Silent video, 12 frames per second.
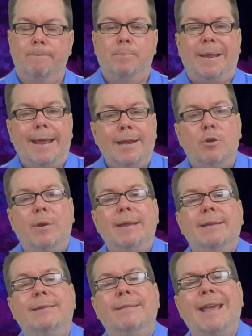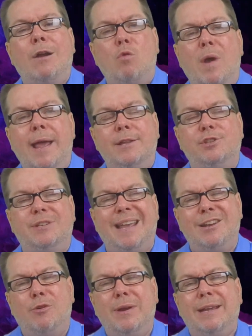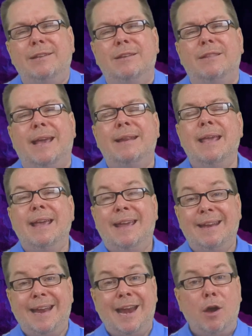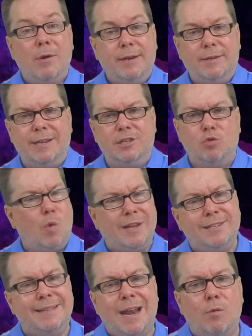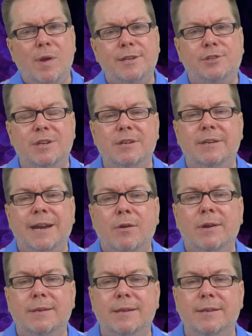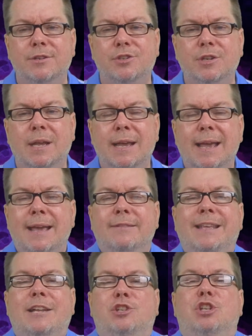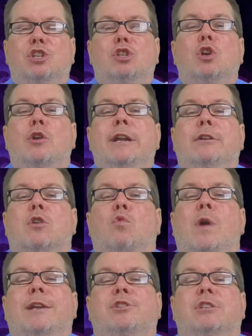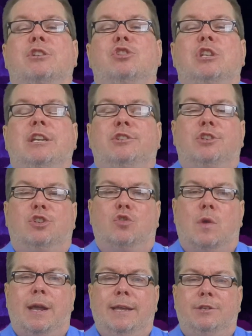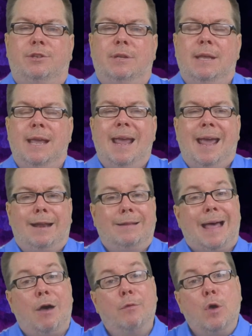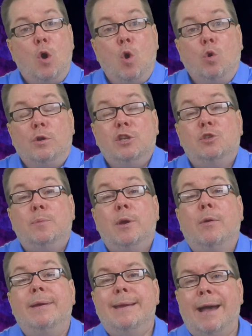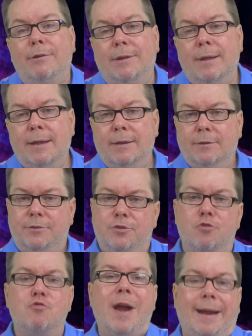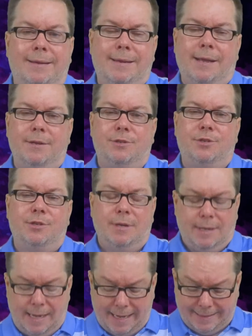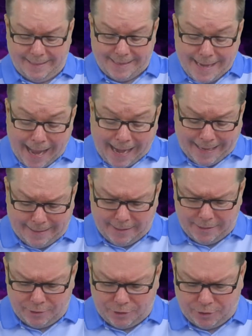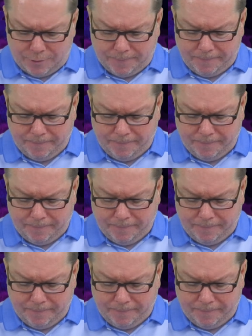but entering into that rest, entering into that inheritance. What's that rest and inheritance? That's just learning to rest in Jesus Christ and allowing the Holy Spirit now to direct us and to guide us.